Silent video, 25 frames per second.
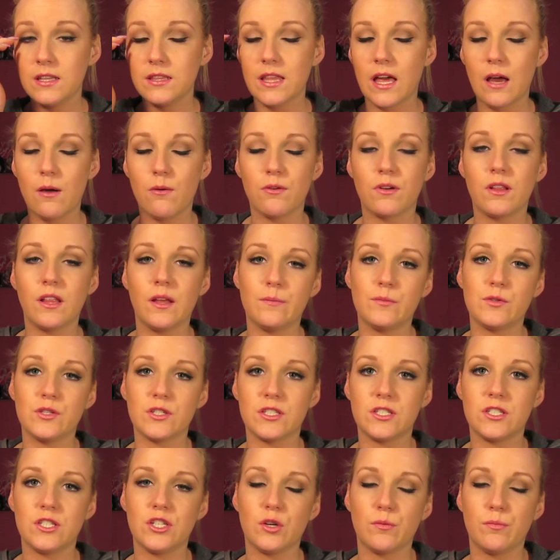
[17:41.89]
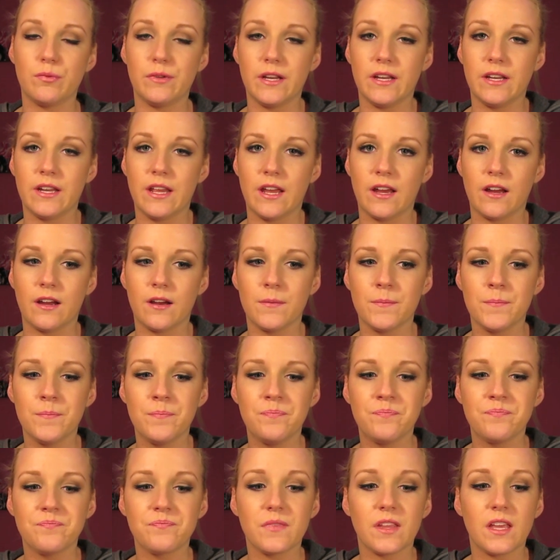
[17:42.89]
that will clip just to your plain hair,
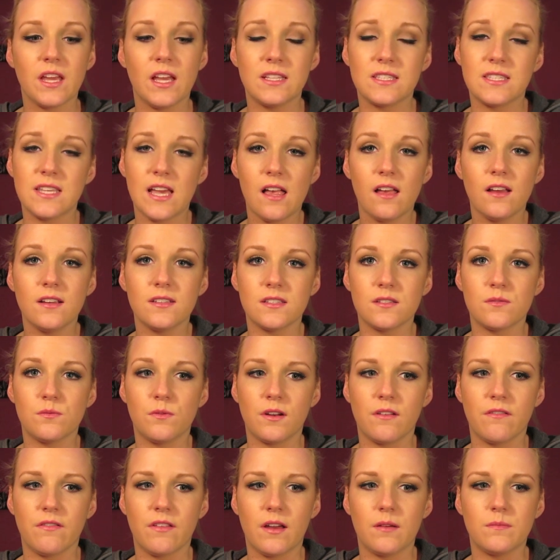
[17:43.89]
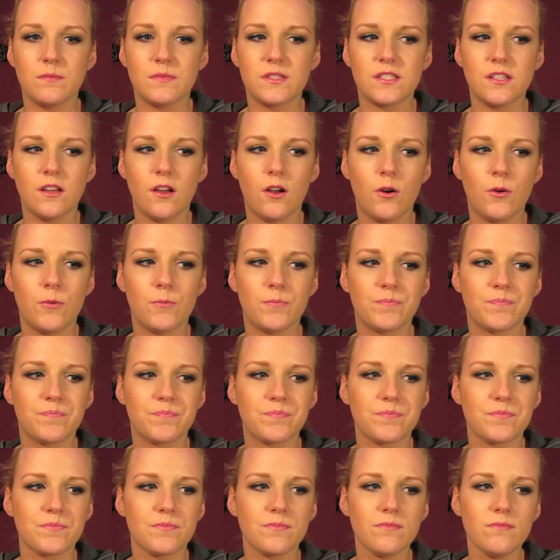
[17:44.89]
and Sally's is one of them. So
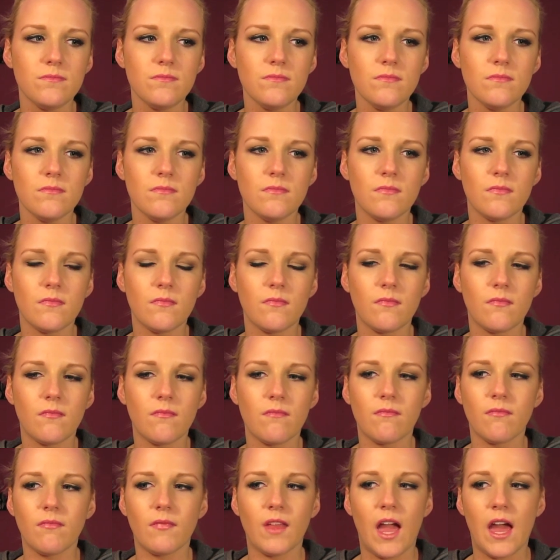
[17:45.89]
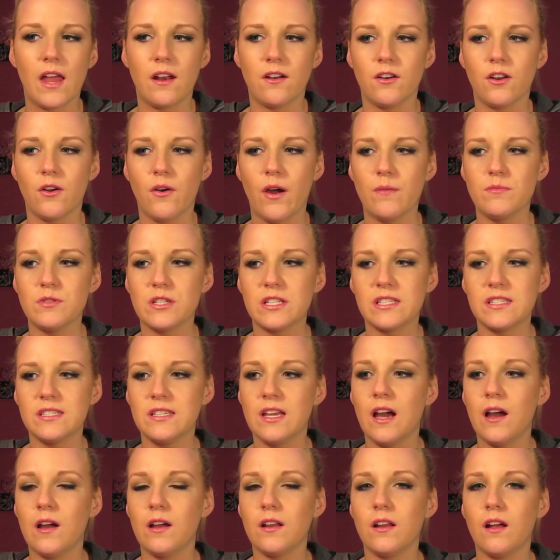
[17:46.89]
I don't know,
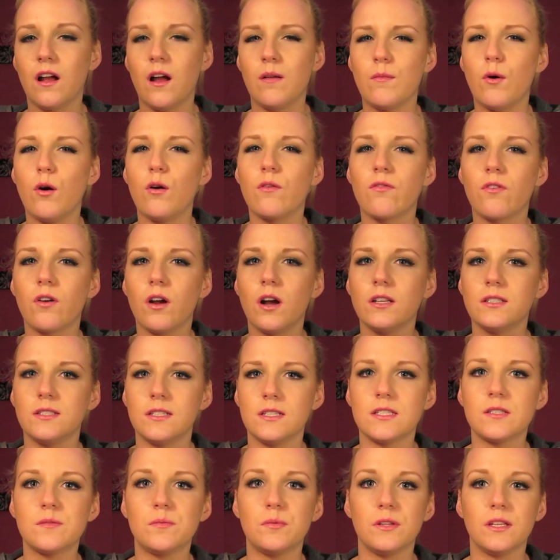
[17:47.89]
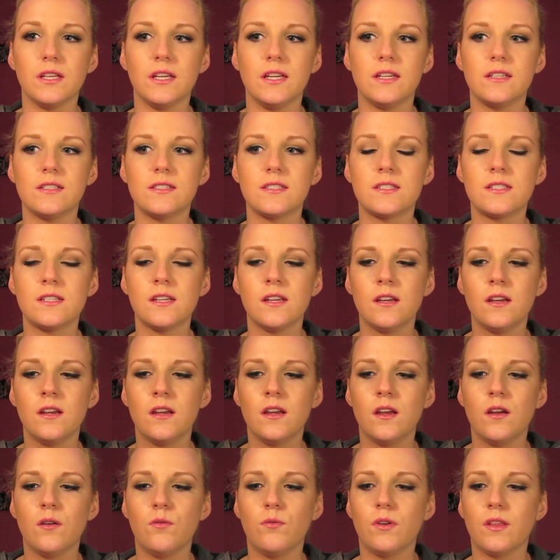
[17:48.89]
I'm overall displeased
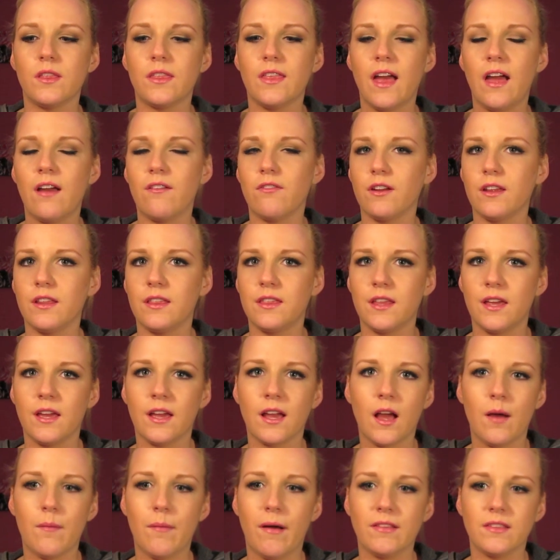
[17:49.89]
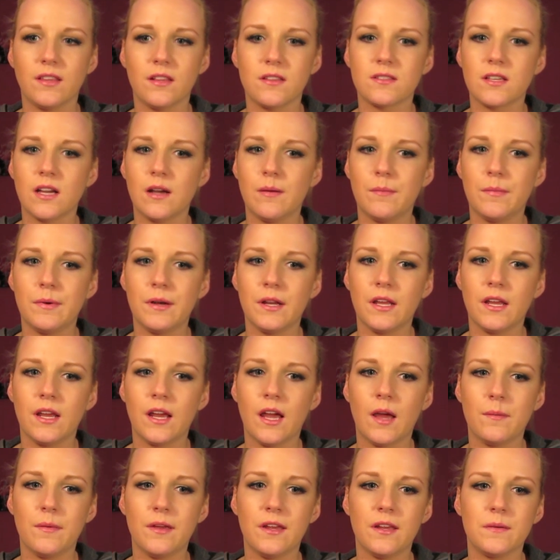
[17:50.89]
with everything about this company.
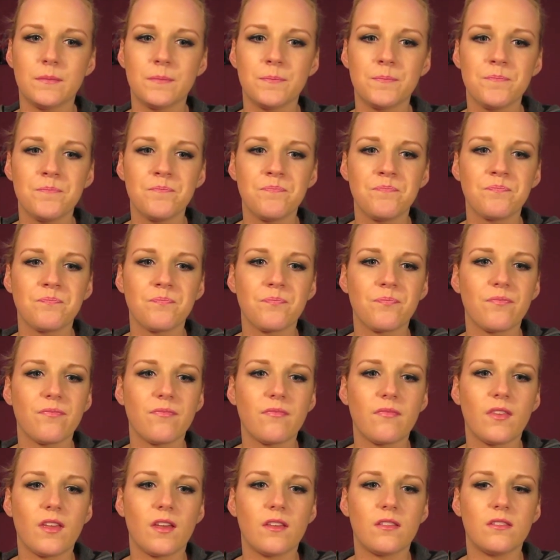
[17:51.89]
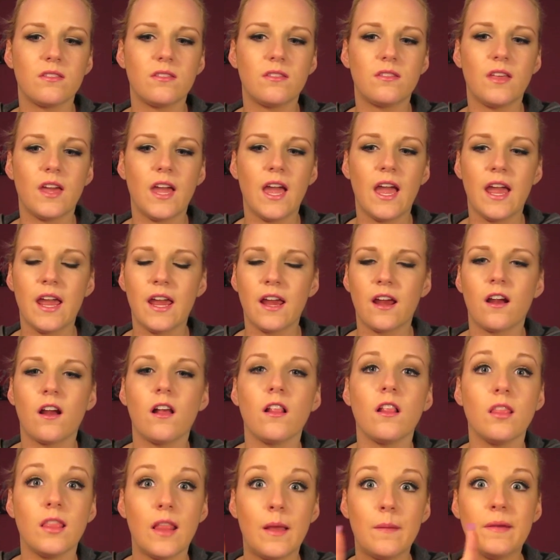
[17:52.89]
I mean, the
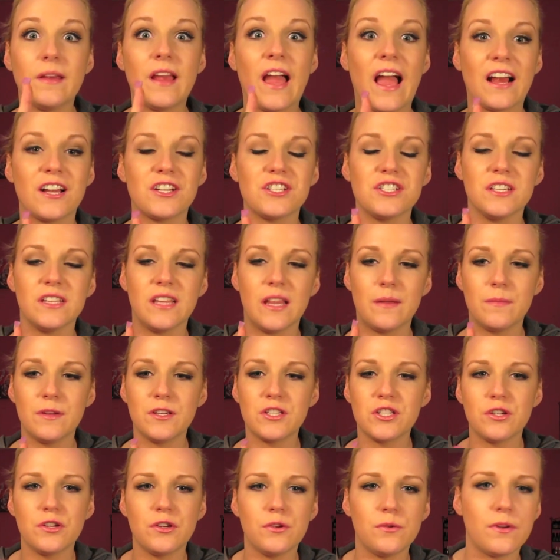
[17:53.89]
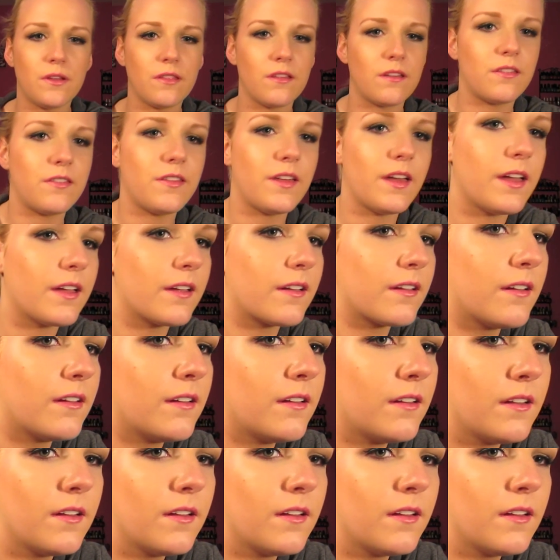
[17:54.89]
hair, let me show you another thing.